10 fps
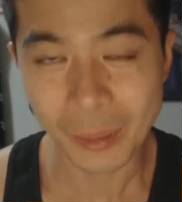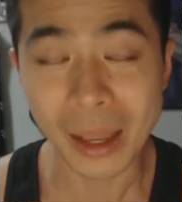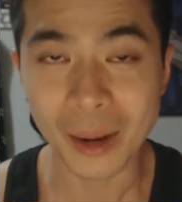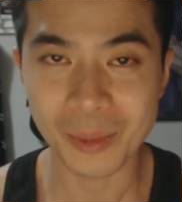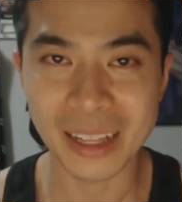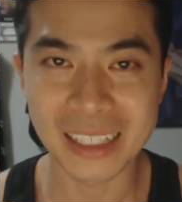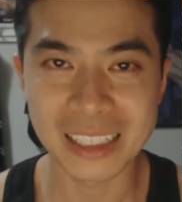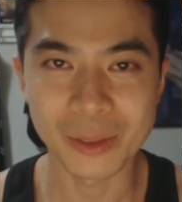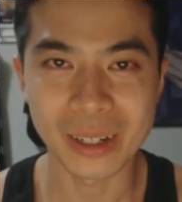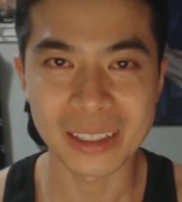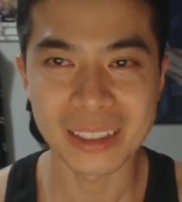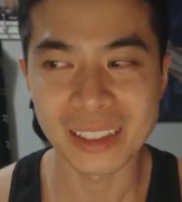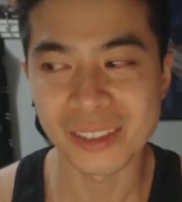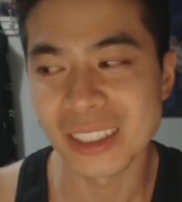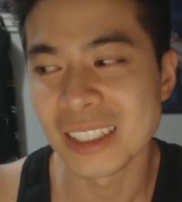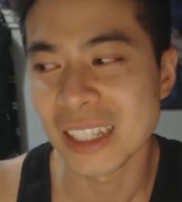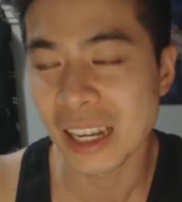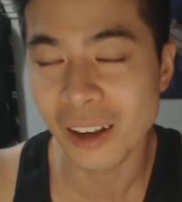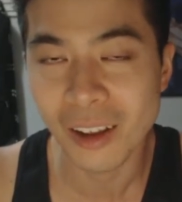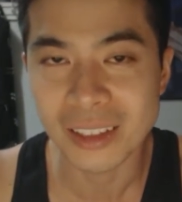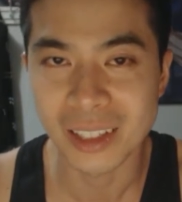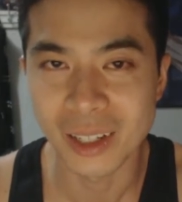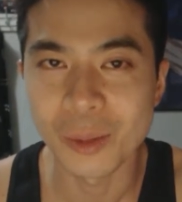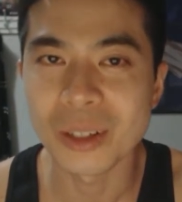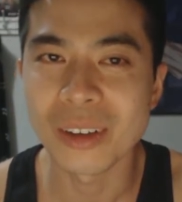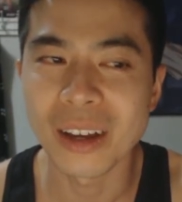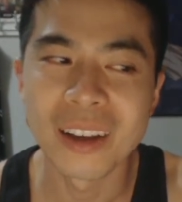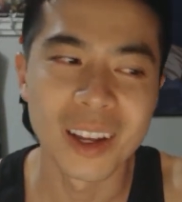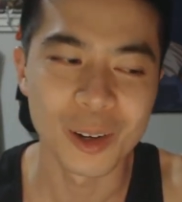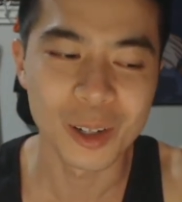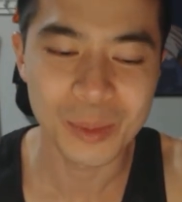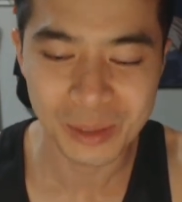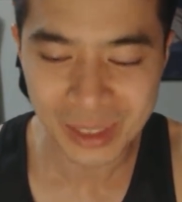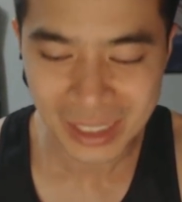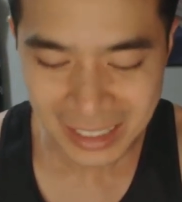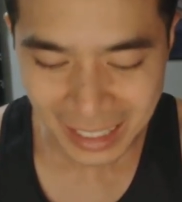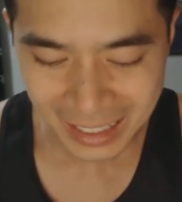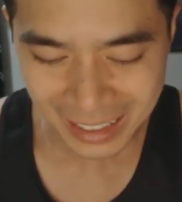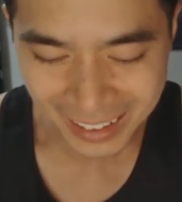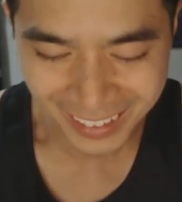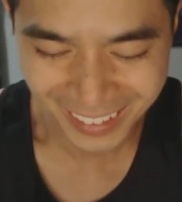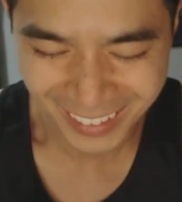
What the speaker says: I mean, and I'm glad she won, because if she did had lost, it would have been really sad.